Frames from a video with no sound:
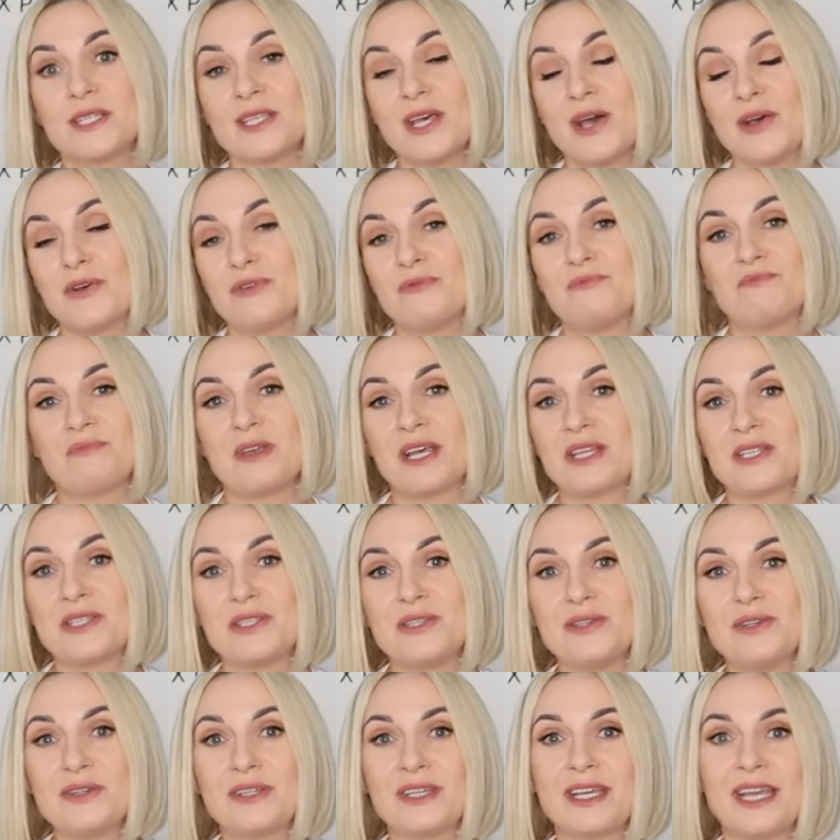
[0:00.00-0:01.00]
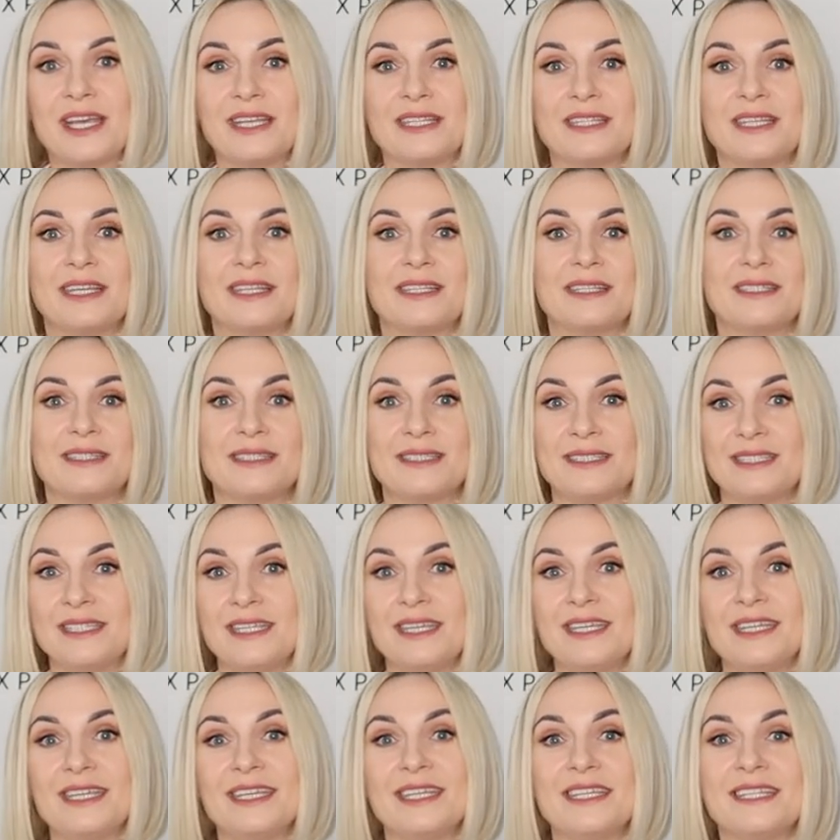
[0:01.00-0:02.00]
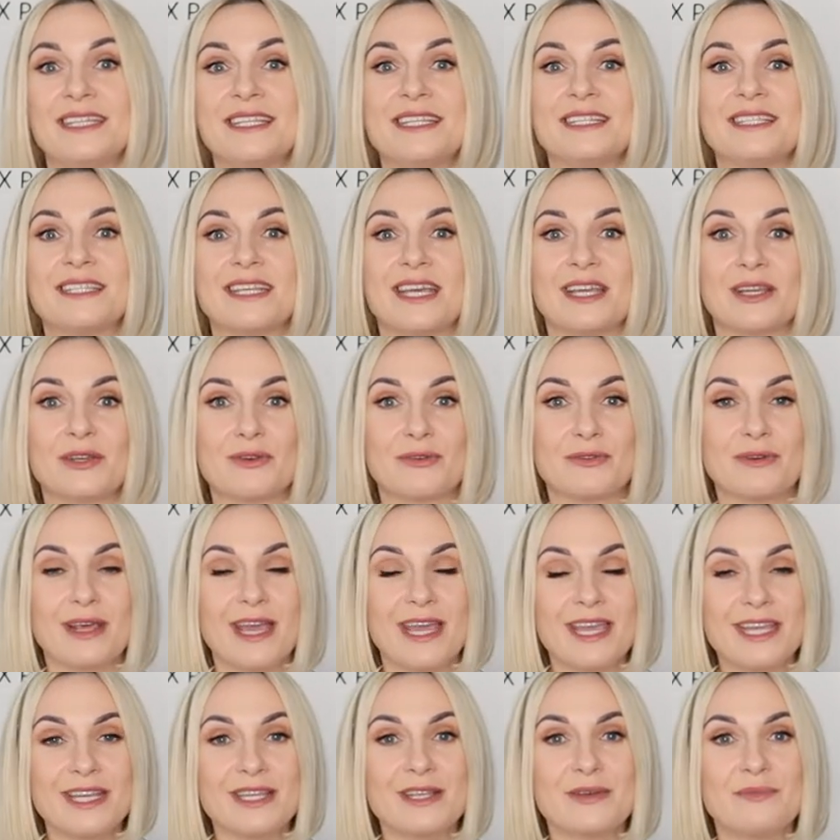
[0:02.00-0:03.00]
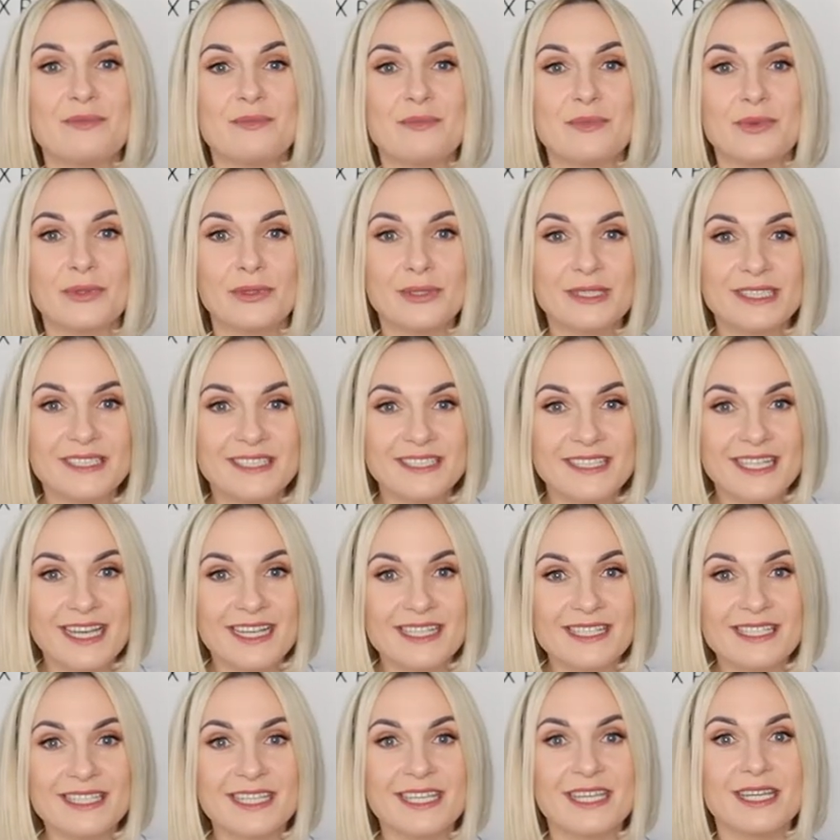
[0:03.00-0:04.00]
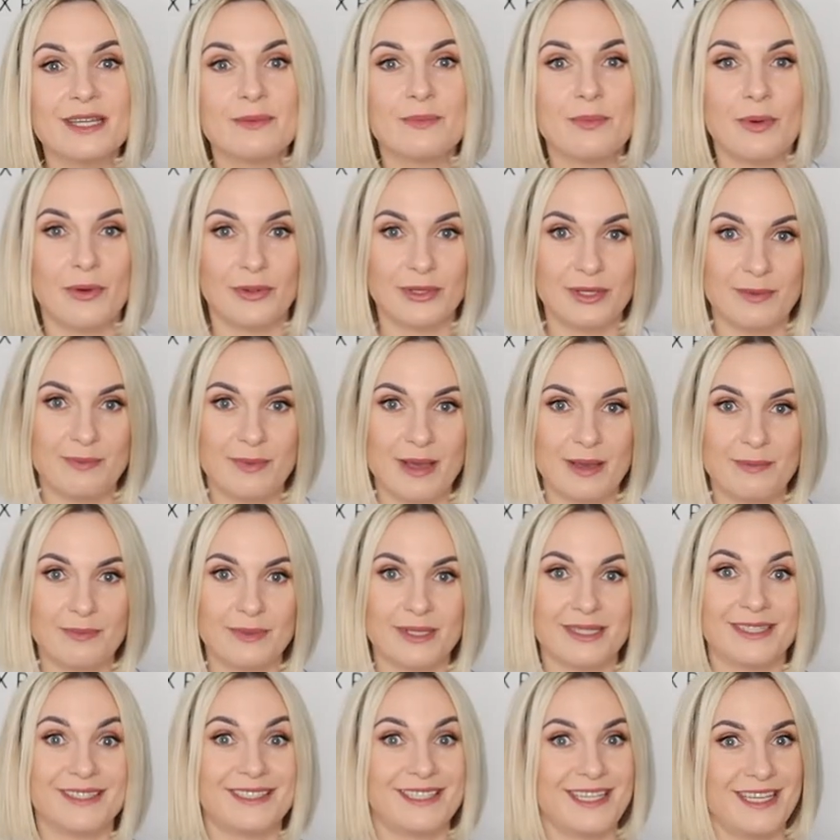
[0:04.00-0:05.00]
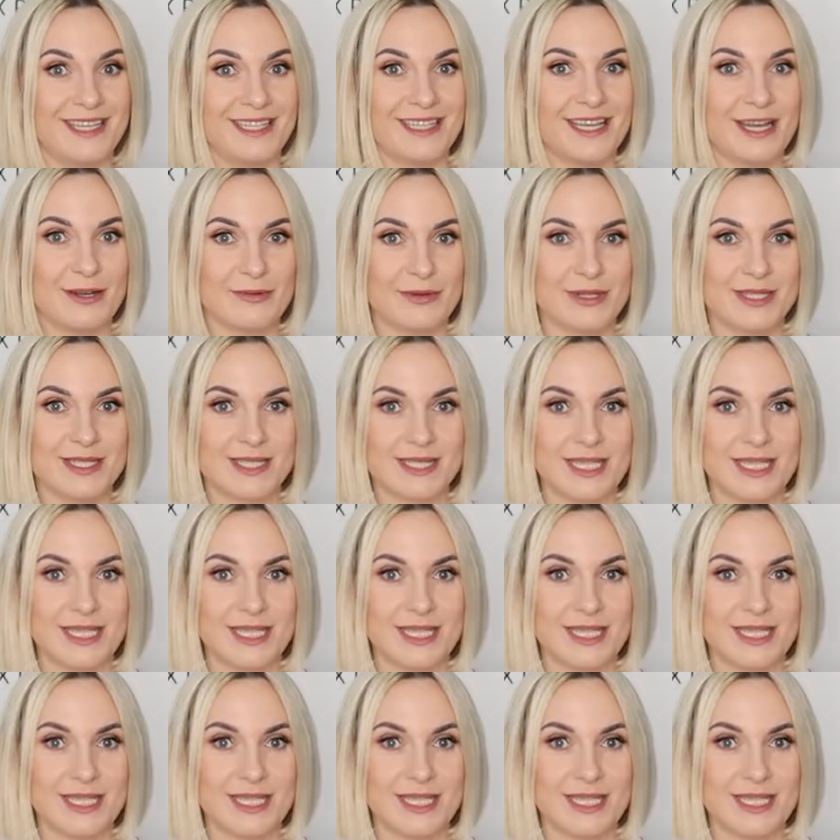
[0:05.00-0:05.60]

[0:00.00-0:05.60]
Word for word: So, as you can uh, see, it is a great multitasking polypeptide in our